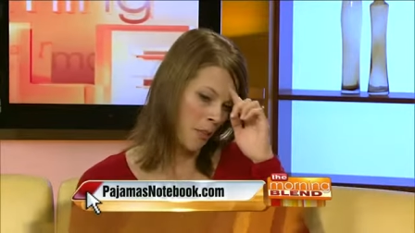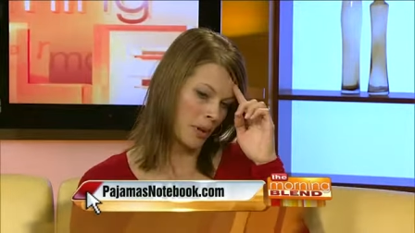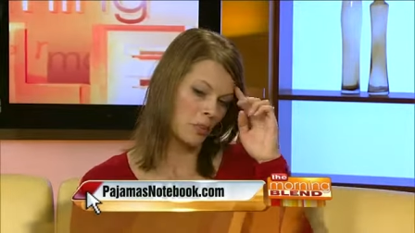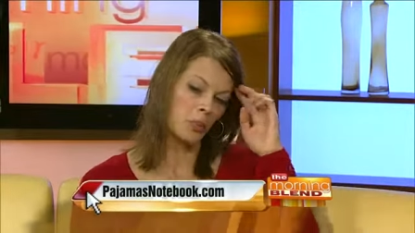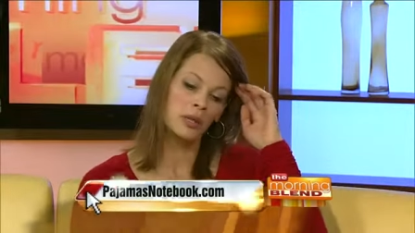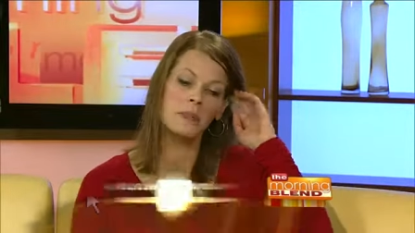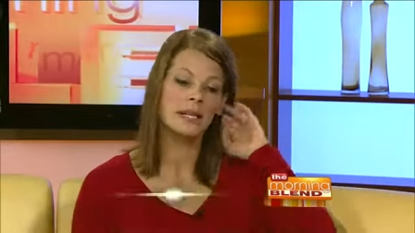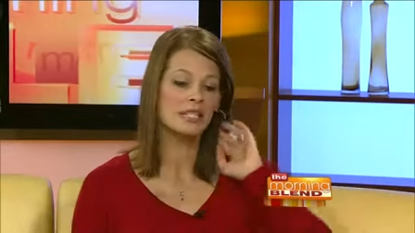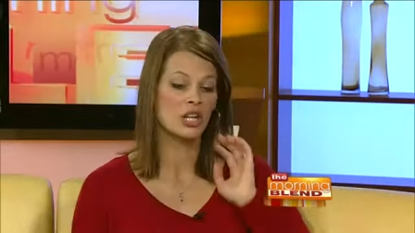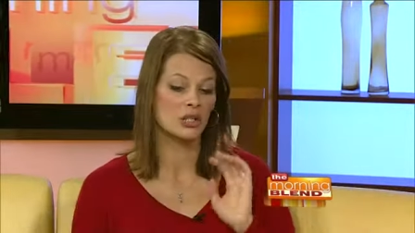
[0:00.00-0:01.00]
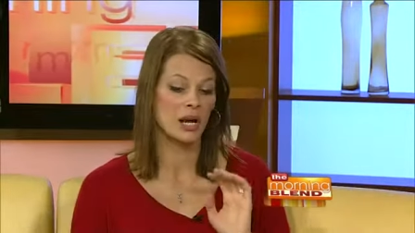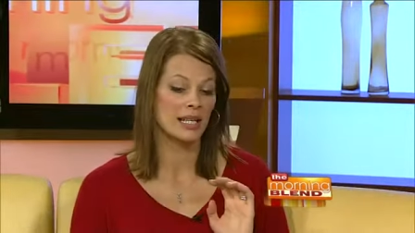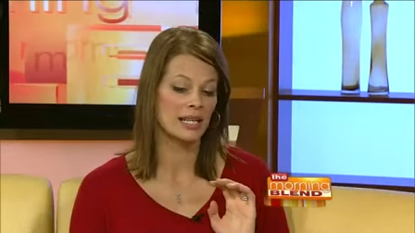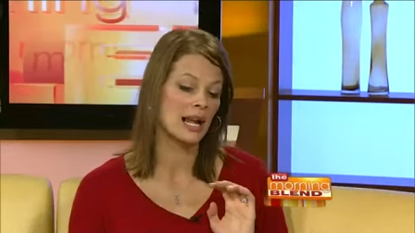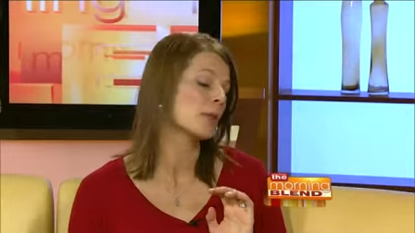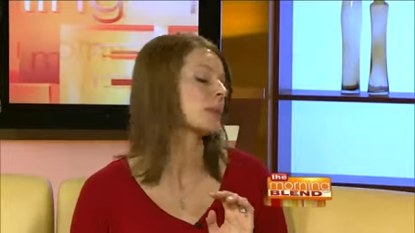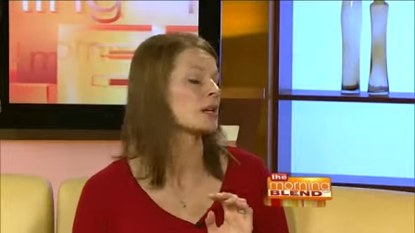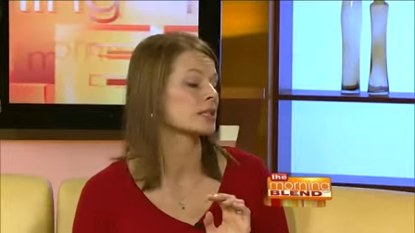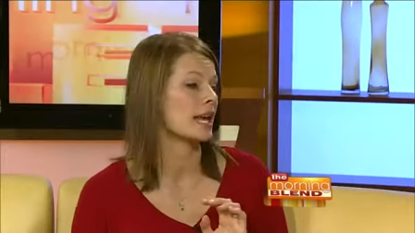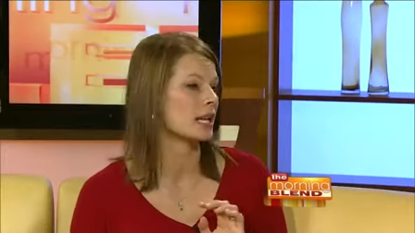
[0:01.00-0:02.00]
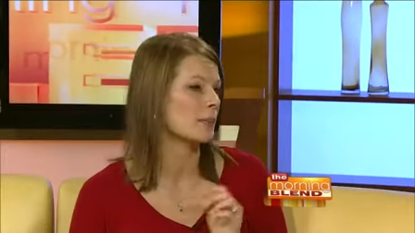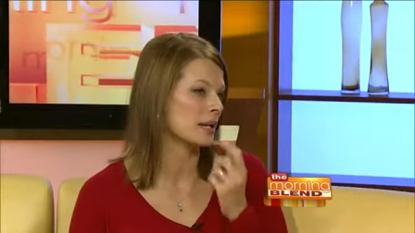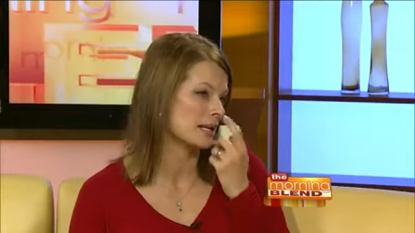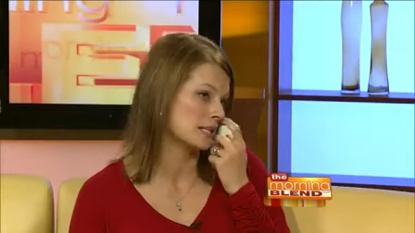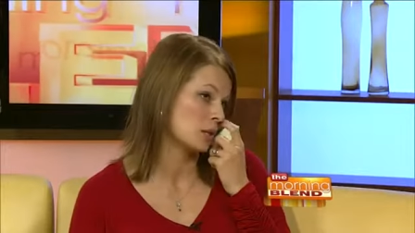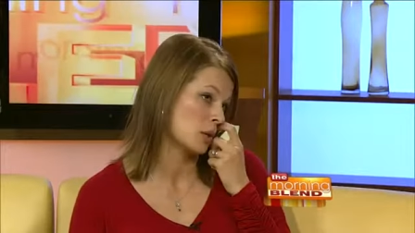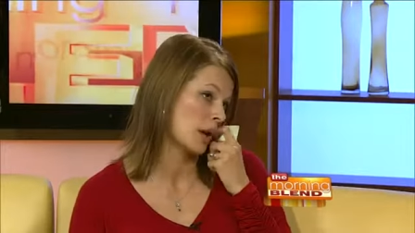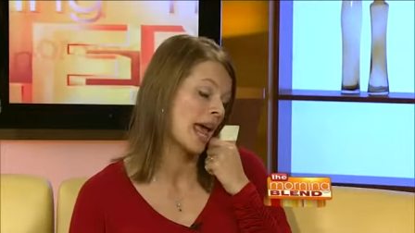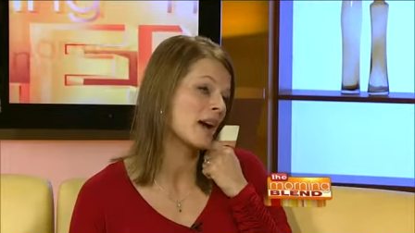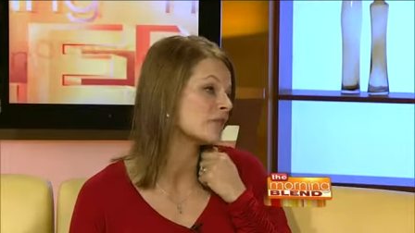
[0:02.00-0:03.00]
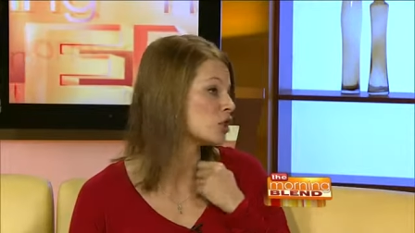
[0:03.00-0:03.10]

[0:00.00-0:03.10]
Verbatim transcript: But the message I try to get out there to anybody is you don't have